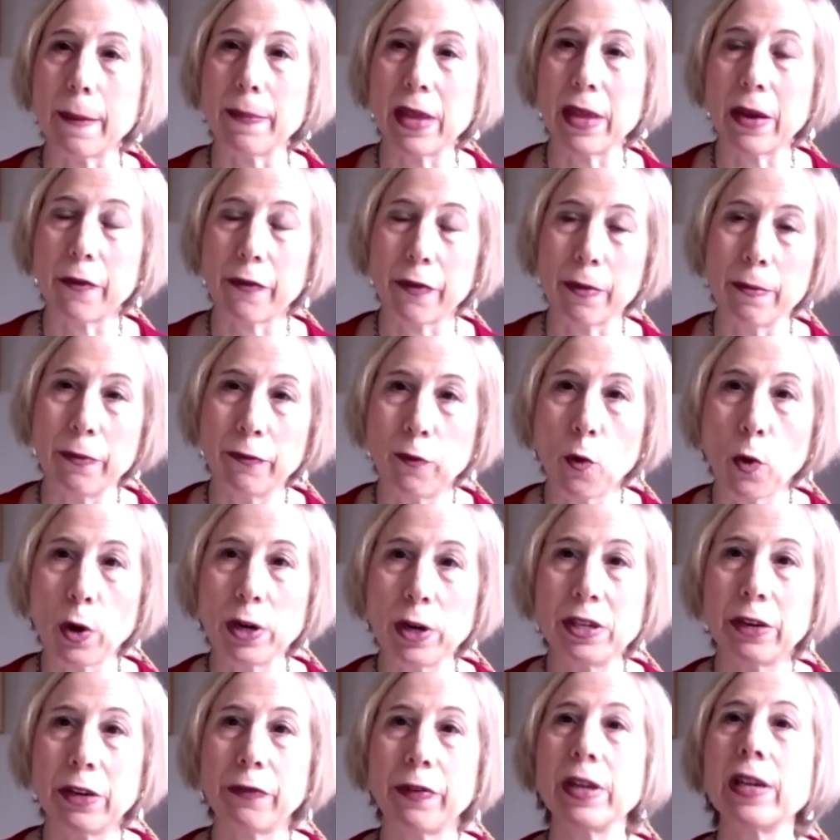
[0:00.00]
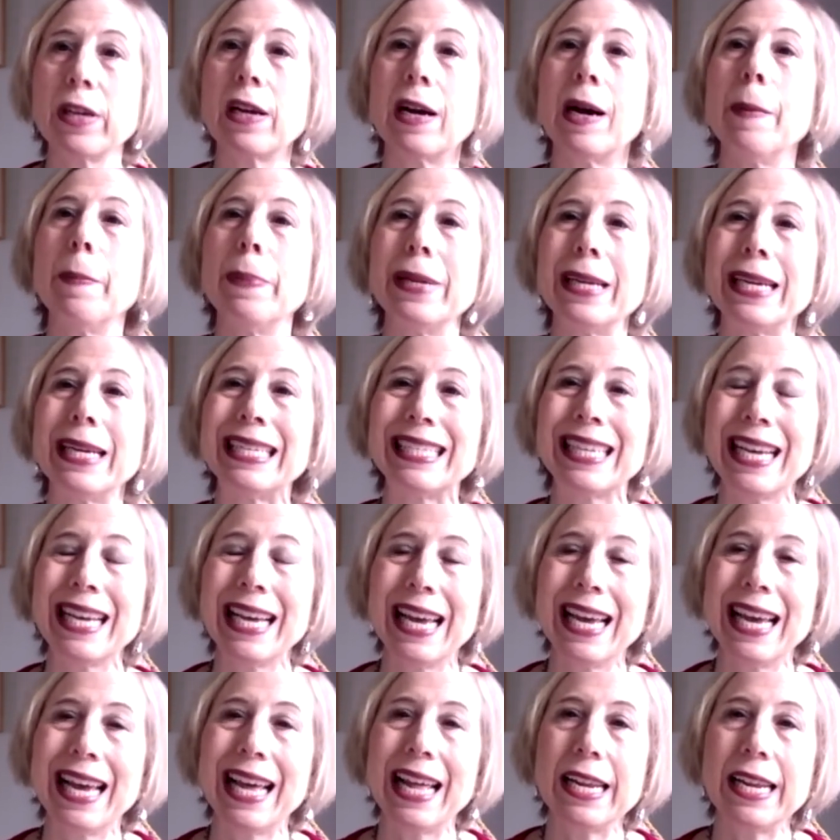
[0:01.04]
They were from 4 different companies,
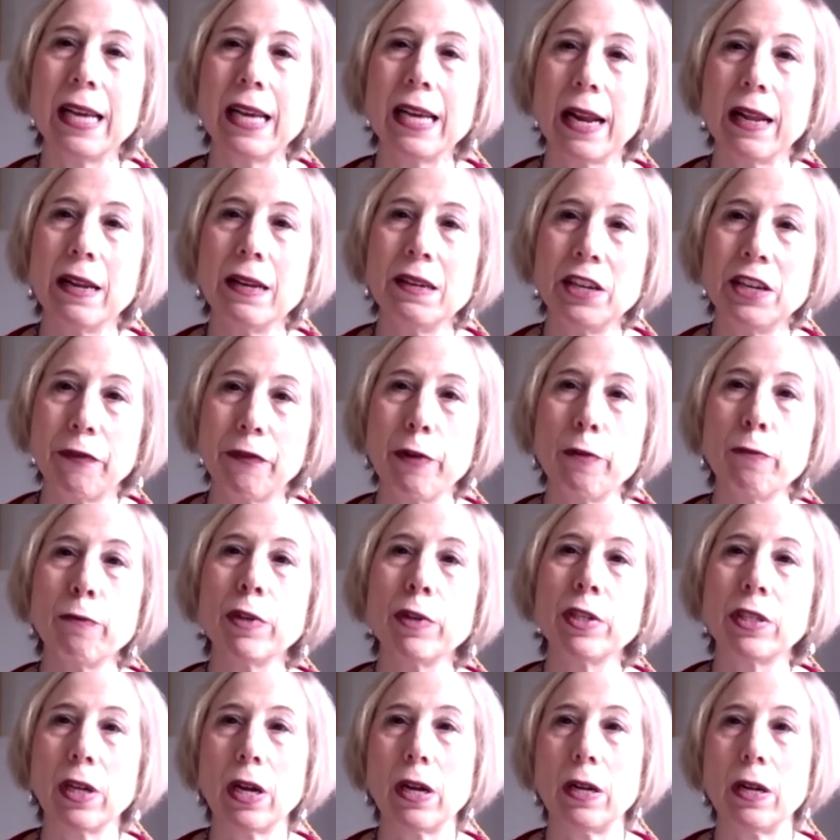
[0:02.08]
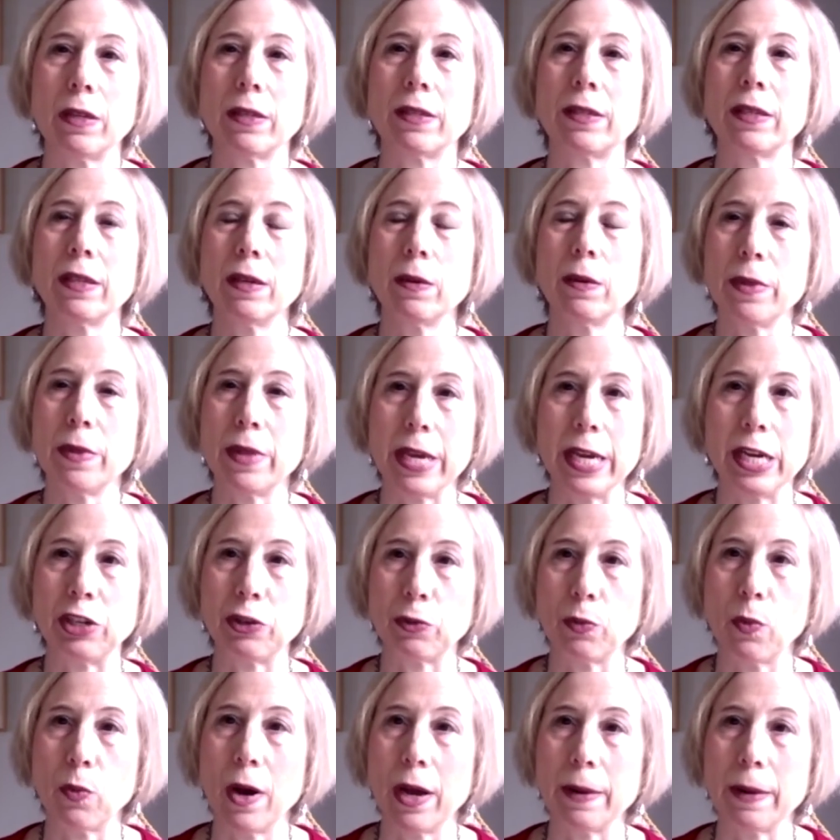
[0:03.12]
and he got a different result with each
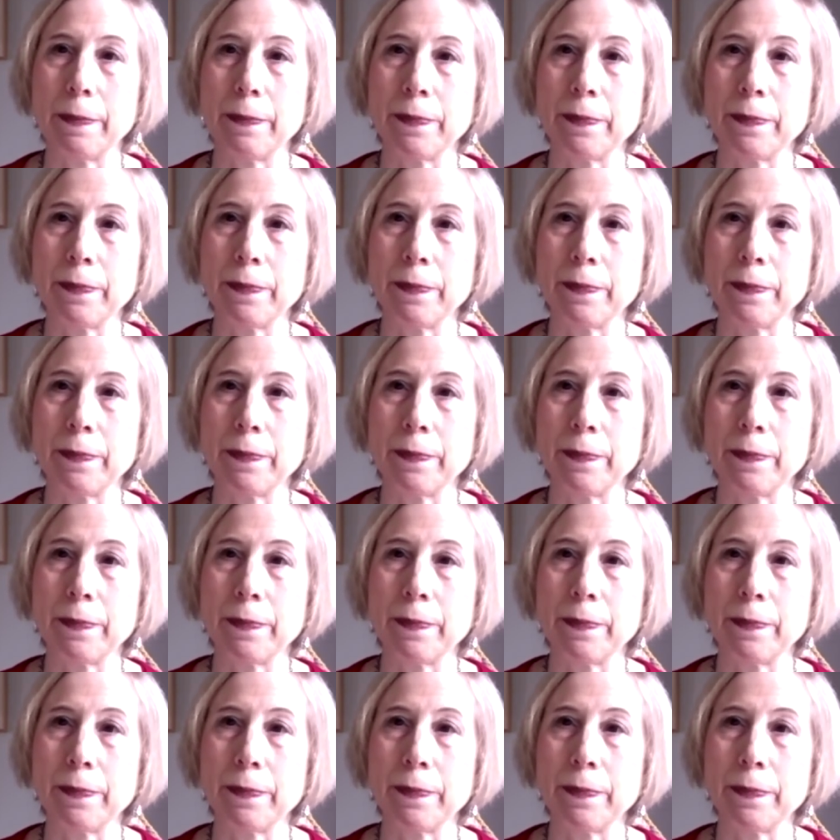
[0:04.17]
one.